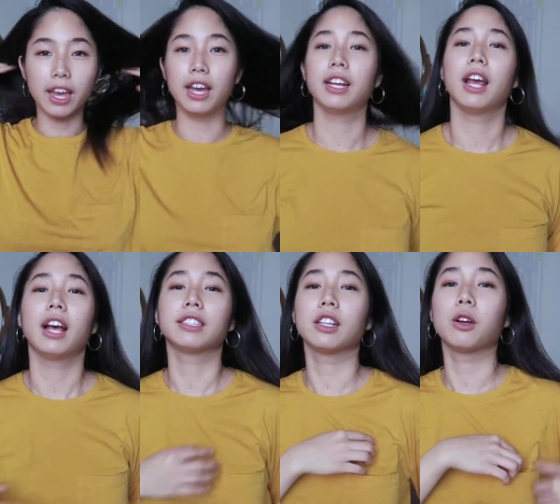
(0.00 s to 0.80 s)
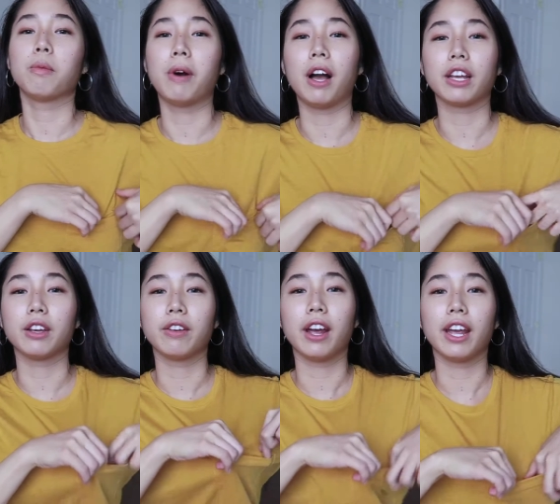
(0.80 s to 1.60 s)
and has a little
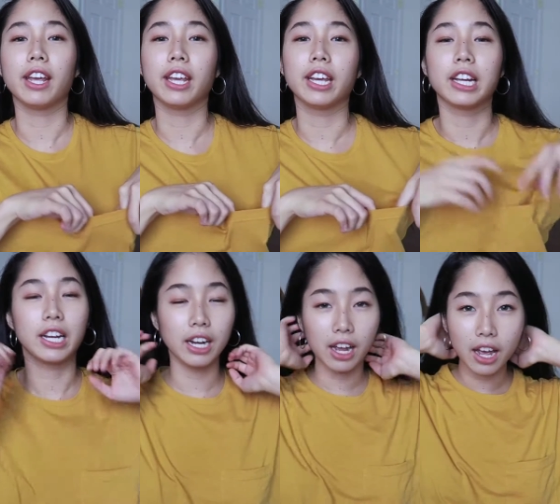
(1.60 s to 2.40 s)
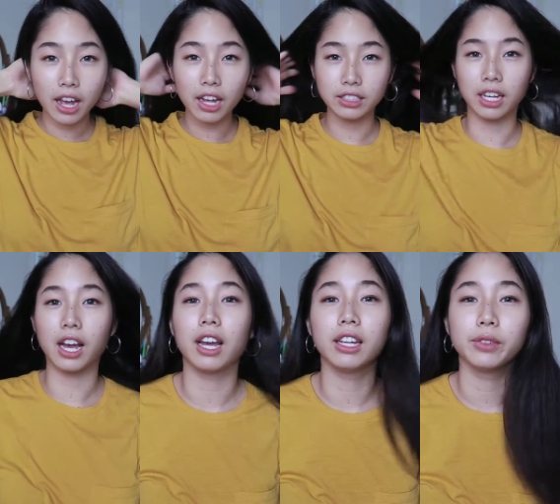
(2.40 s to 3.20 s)
pocket right here and
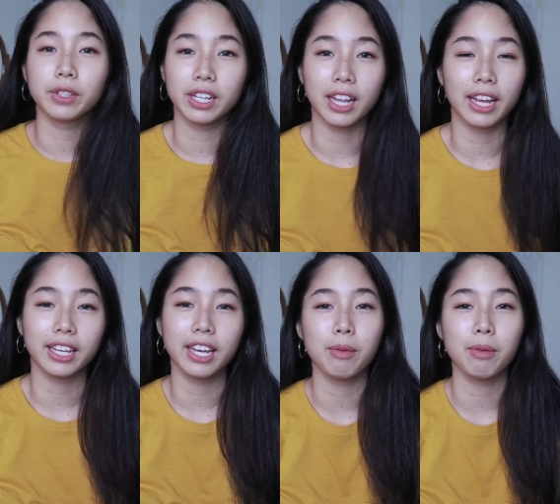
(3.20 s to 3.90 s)
I really like it.